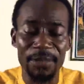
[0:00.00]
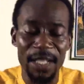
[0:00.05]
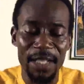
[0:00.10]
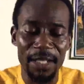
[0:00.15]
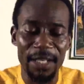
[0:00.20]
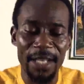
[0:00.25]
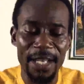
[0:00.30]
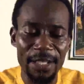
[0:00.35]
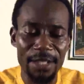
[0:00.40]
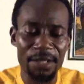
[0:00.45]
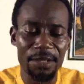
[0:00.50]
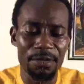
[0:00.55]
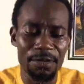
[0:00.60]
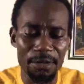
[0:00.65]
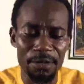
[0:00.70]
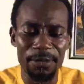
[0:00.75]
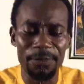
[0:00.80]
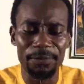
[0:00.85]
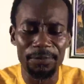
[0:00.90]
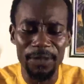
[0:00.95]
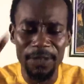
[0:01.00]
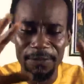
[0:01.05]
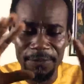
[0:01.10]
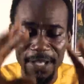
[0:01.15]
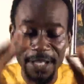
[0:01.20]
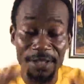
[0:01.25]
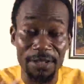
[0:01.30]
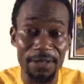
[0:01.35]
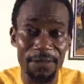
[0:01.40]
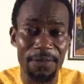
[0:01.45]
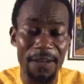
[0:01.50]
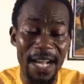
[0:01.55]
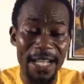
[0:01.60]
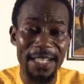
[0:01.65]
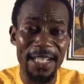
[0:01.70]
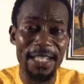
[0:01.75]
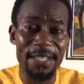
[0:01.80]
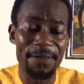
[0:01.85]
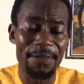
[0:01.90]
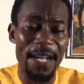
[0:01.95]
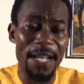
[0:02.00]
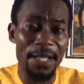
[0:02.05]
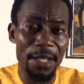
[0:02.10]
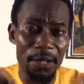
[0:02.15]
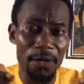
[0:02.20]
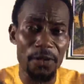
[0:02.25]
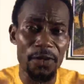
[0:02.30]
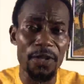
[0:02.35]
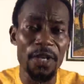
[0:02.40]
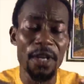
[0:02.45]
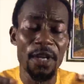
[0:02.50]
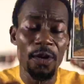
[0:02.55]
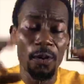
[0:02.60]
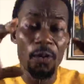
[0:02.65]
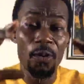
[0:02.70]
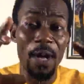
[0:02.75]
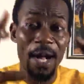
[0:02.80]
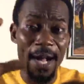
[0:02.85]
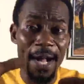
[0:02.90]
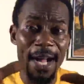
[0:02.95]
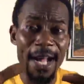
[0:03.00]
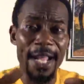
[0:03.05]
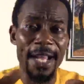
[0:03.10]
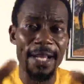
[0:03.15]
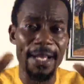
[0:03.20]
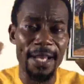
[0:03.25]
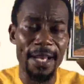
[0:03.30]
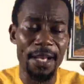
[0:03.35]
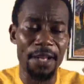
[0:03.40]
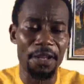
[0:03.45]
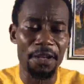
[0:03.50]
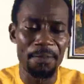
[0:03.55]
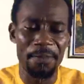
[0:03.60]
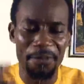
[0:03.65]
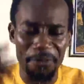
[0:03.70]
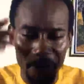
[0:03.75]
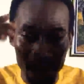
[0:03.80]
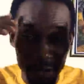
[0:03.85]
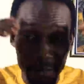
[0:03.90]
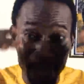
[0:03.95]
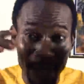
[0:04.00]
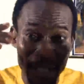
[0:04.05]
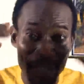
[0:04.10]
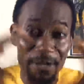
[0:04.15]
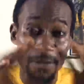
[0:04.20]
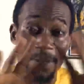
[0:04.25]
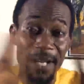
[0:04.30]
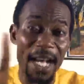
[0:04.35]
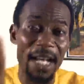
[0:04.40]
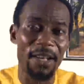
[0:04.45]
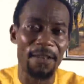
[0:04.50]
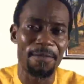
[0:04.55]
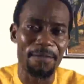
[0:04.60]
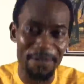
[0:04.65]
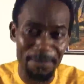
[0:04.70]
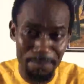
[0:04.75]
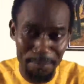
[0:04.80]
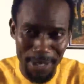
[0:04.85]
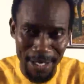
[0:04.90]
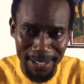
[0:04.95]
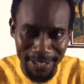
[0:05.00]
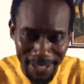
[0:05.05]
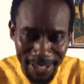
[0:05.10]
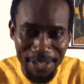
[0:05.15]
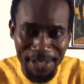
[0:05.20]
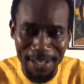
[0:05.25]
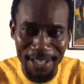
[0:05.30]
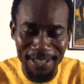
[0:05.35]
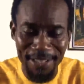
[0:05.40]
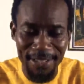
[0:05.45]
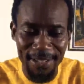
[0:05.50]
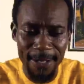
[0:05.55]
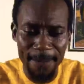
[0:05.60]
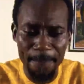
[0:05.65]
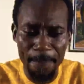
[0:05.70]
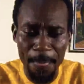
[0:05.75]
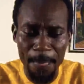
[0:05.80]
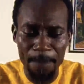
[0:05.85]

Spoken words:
learn to, first of all, identify those who are higher than you before you make some kind of predictions.